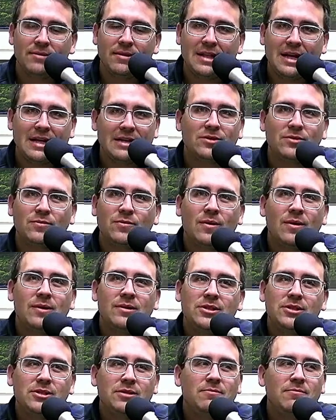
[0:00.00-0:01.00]
That's
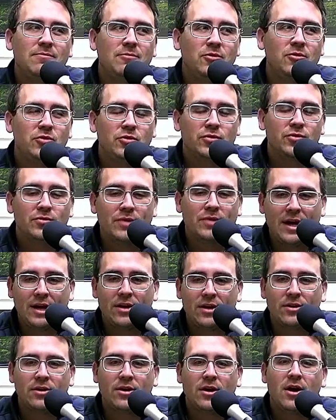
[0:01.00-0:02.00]
just
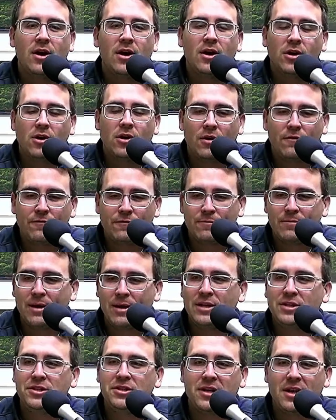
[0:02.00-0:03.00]
greater
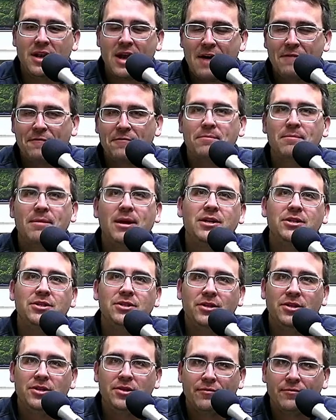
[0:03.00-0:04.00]
confirmation and
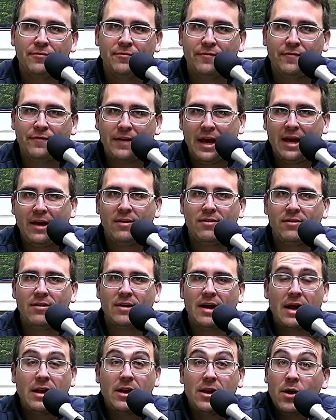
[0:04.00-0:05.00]
affirmation in your faith.
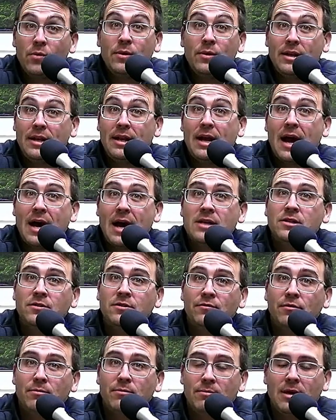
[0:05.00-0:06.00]
I know that it has
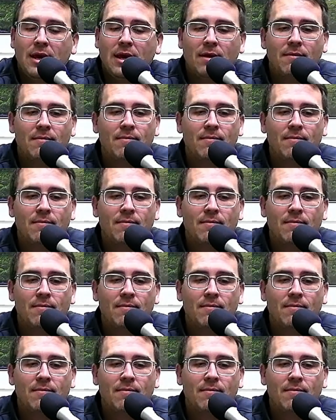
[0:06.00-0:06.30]
for me.